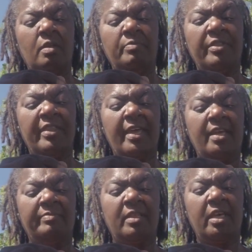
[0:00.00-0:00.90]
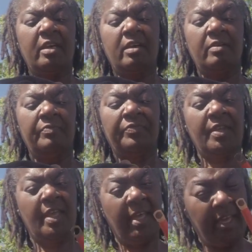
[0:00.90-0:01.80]
Put that up there
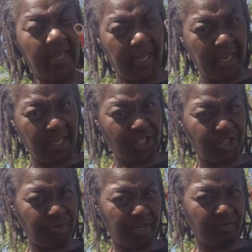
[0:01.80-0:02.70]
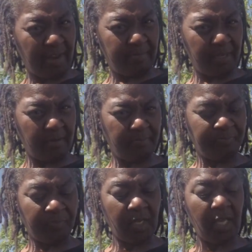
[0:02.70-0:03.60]
and shrink wrap it.
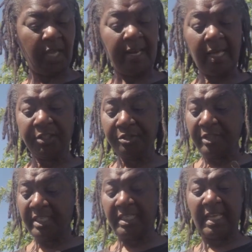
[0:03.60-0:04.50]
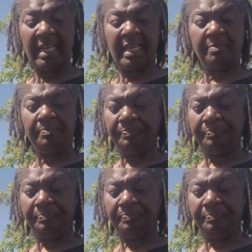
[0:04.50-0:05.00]
And I'll do the same